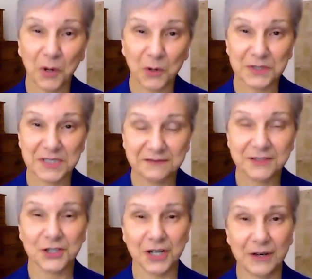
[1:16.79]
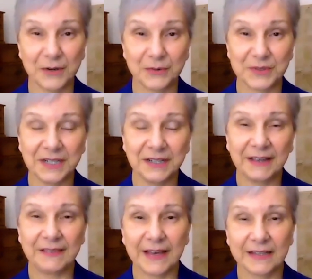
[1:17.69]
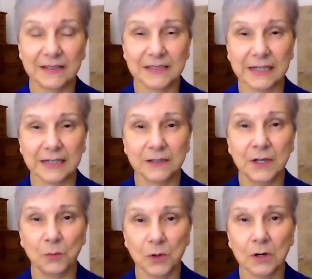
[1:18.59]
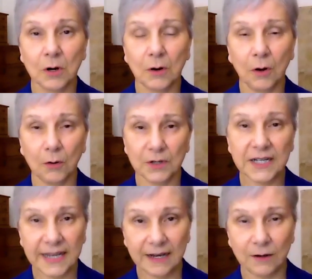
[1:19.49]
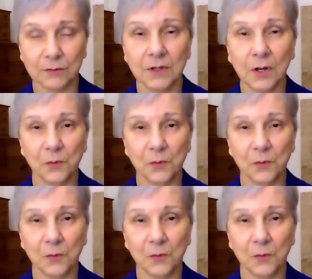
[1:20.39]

polls have shown that uh, we're holding out,